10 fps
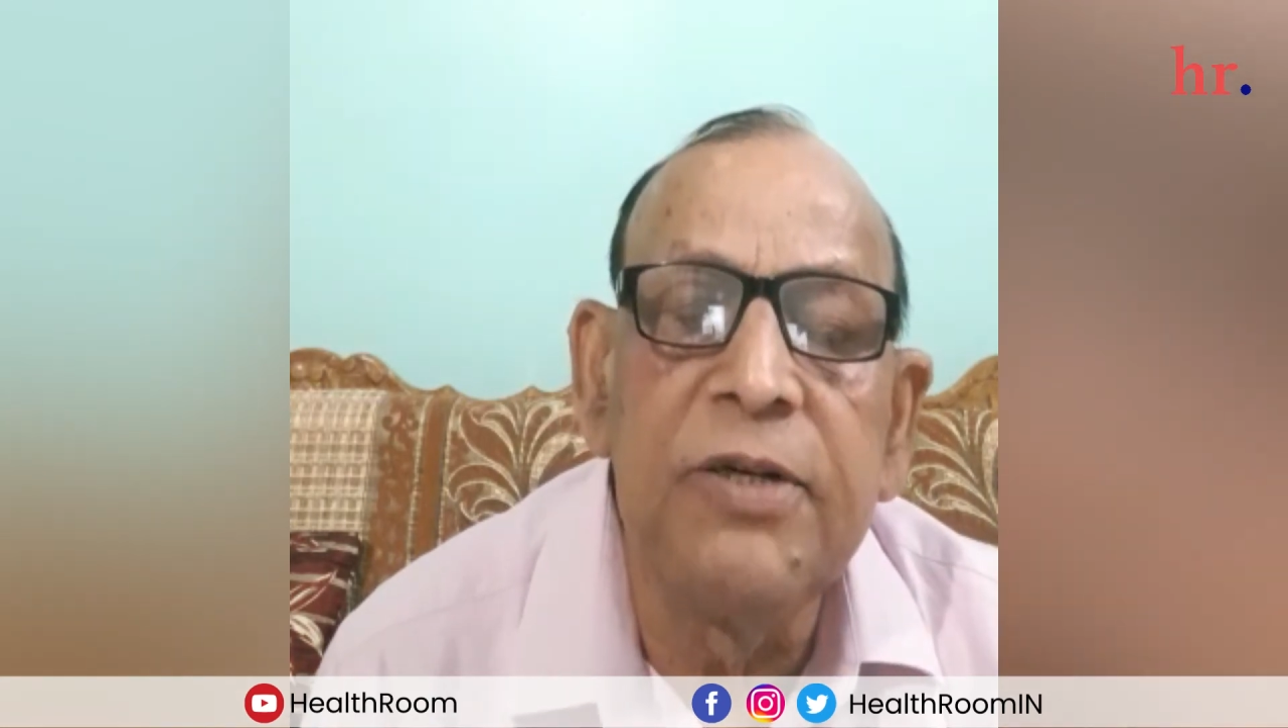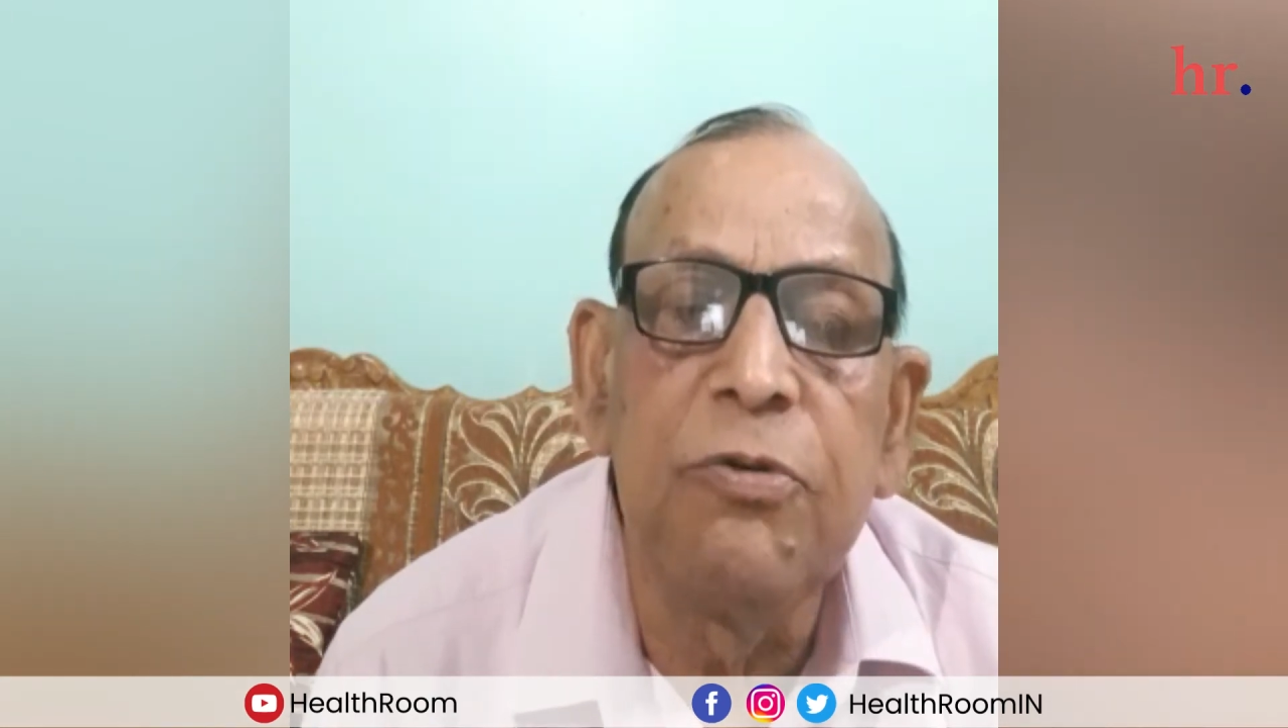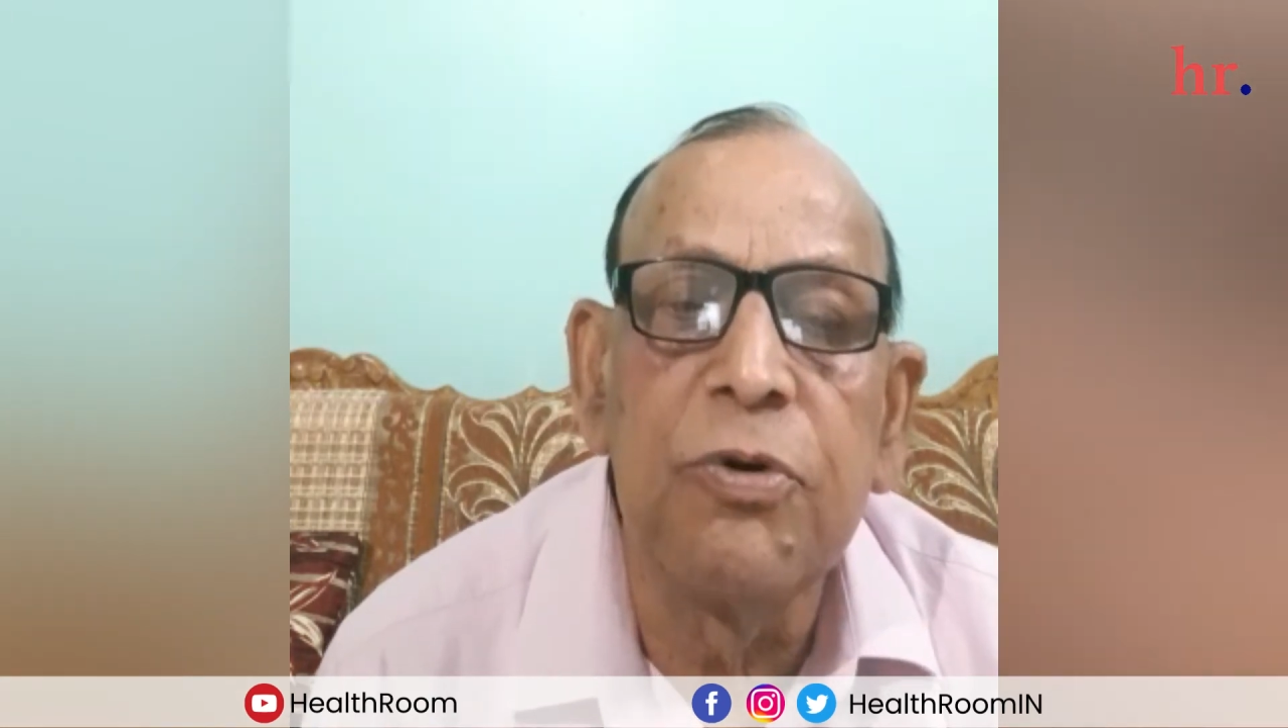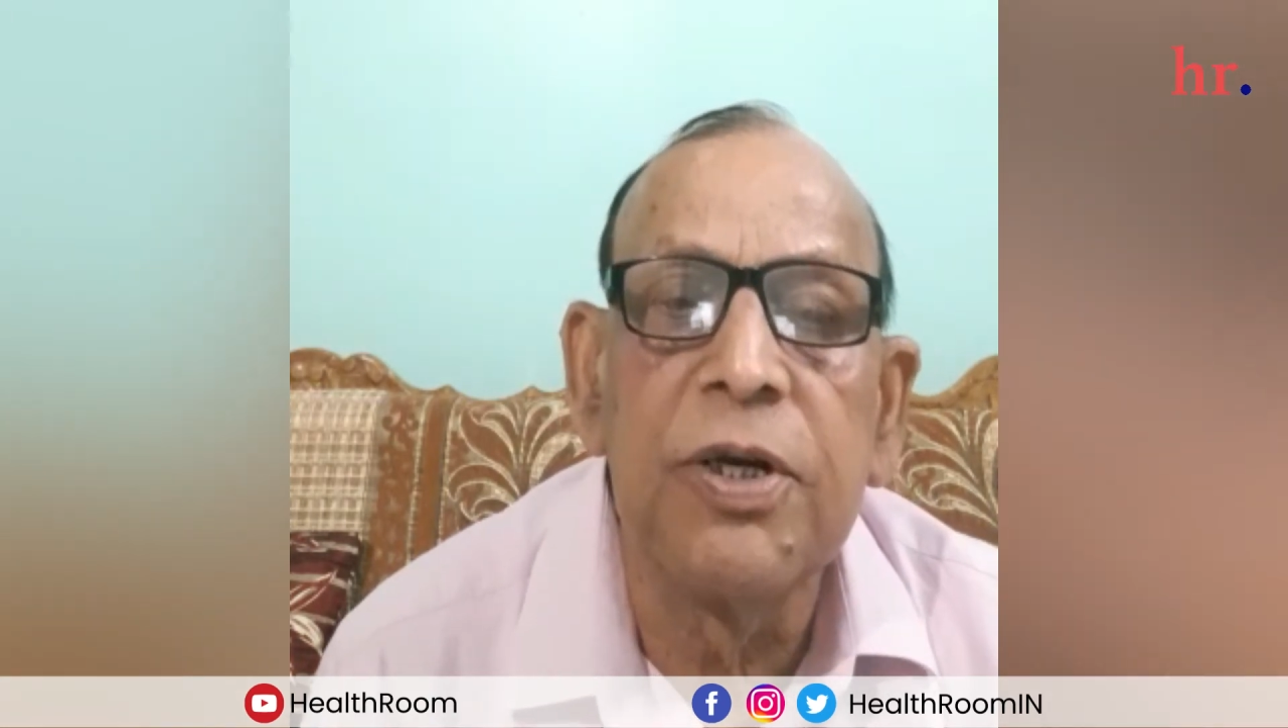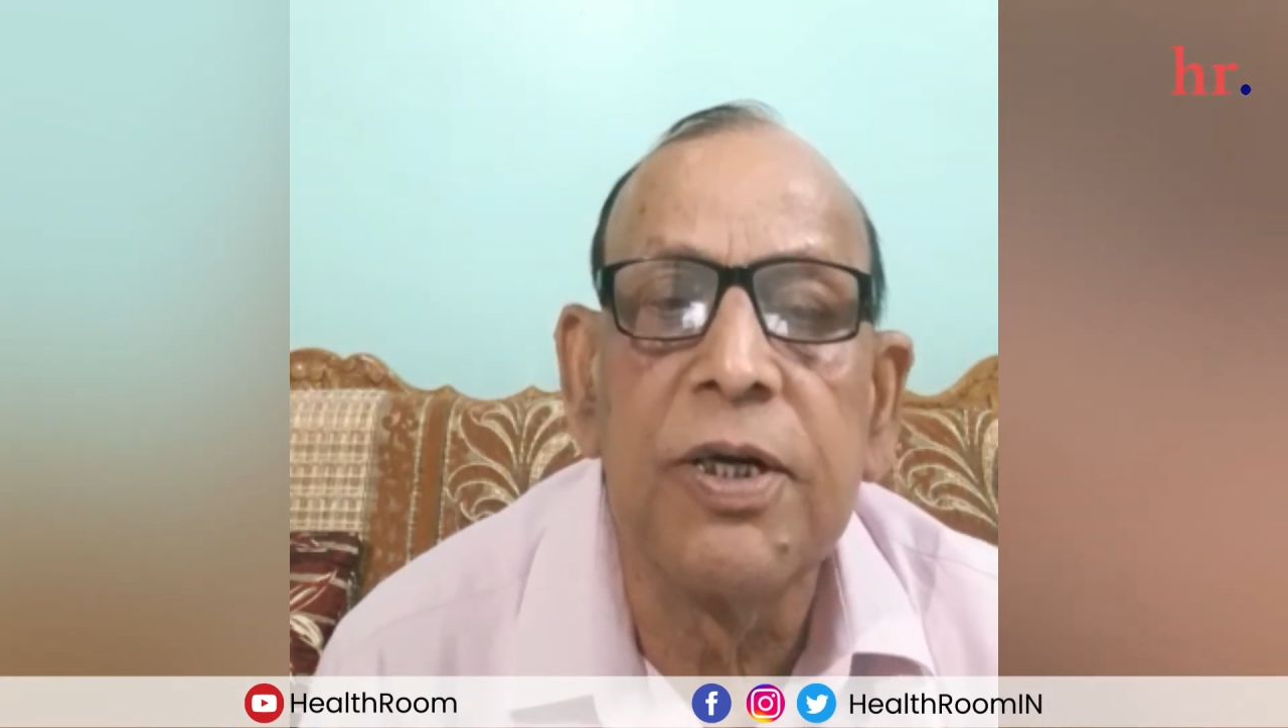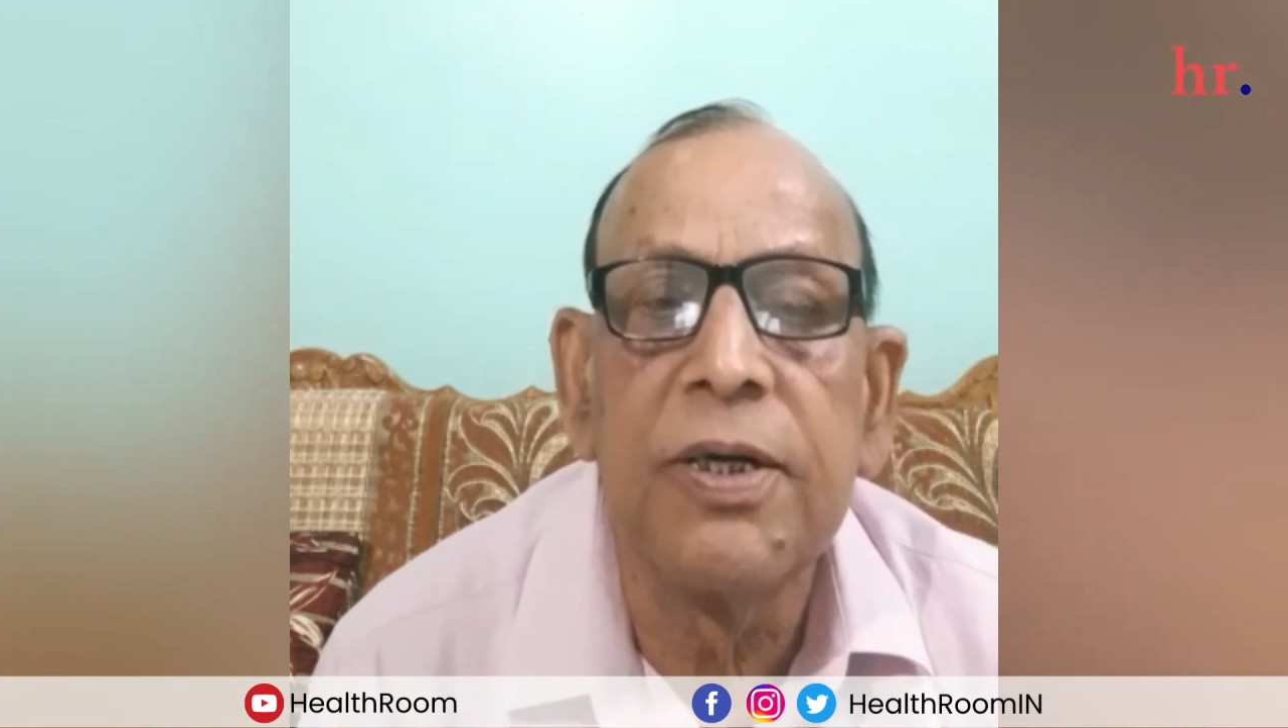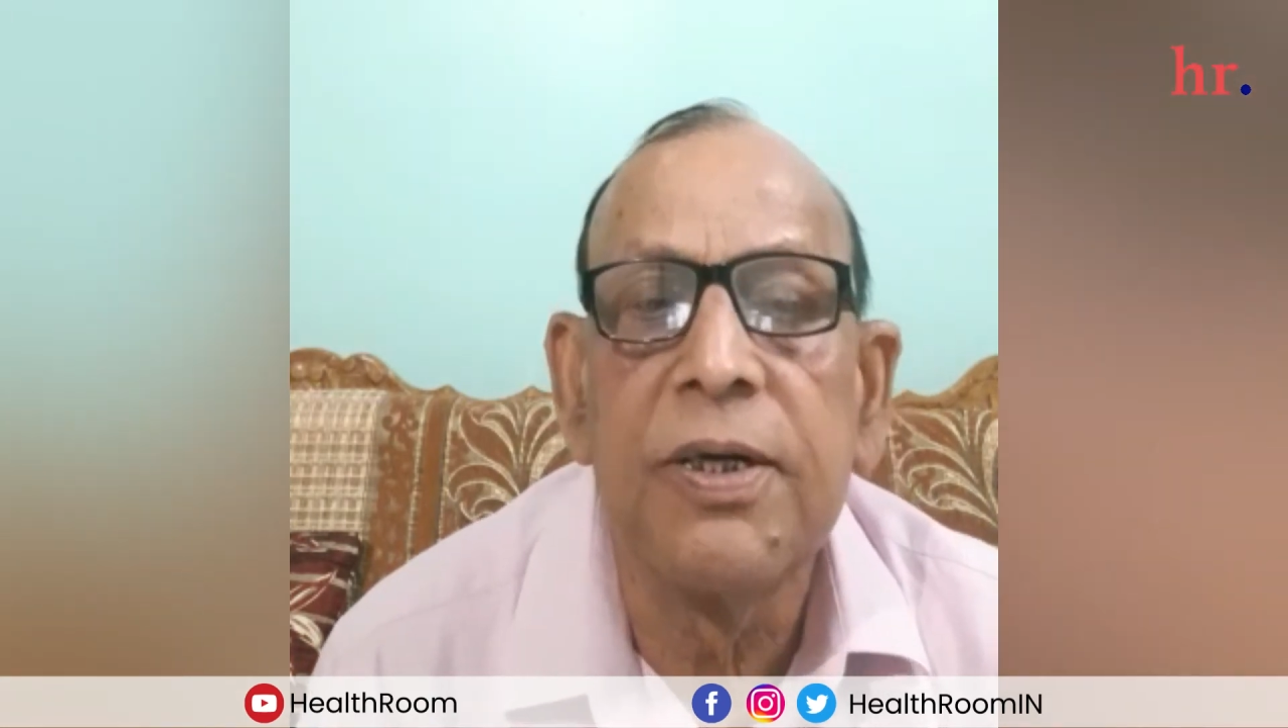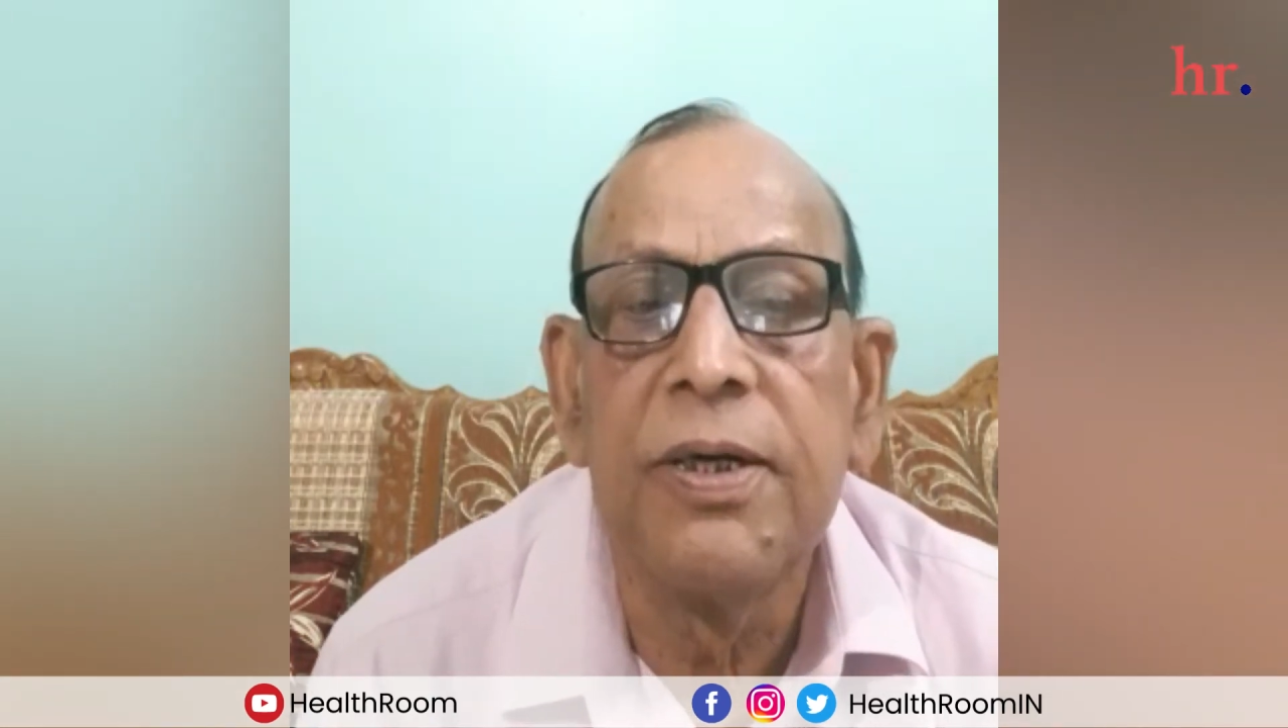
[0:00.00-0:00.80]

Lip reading: donor